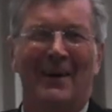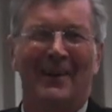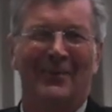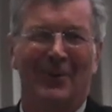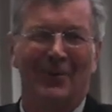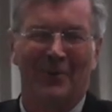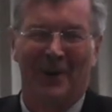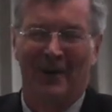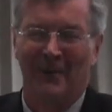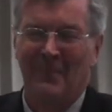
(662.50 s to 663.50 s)
But it was,
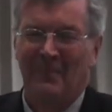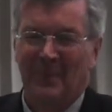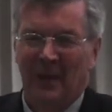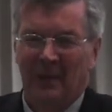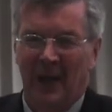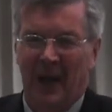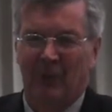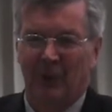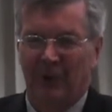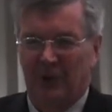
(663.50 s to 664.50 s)
they
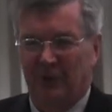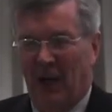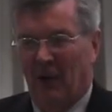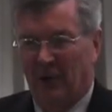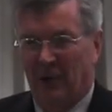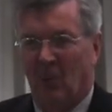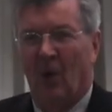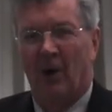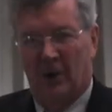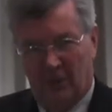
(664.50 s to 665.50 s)
actually took us out in
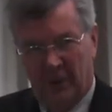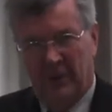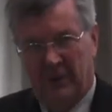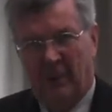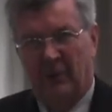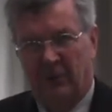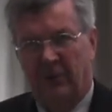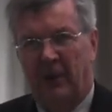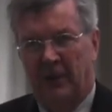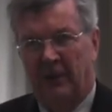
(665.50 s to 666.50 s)
the water and
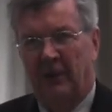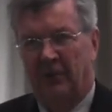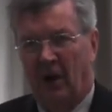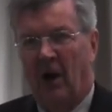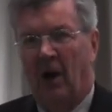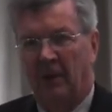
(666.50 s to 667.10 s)
demonstrated this